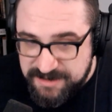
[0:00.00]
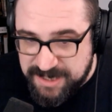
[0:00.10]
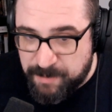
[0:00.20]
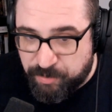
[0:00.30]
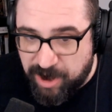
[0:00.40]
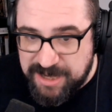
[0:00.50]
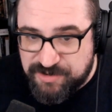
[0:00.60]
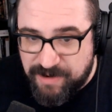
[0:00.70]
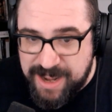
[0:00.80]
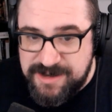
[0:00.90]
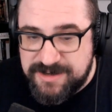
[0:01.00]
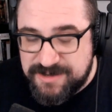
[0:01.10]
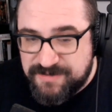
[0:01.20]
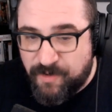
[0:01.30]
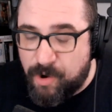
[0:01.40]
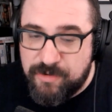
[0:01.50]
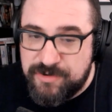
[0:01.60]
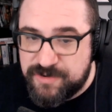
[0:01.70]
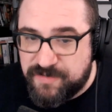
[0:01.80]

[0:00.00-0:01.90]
It's in the price range. It's between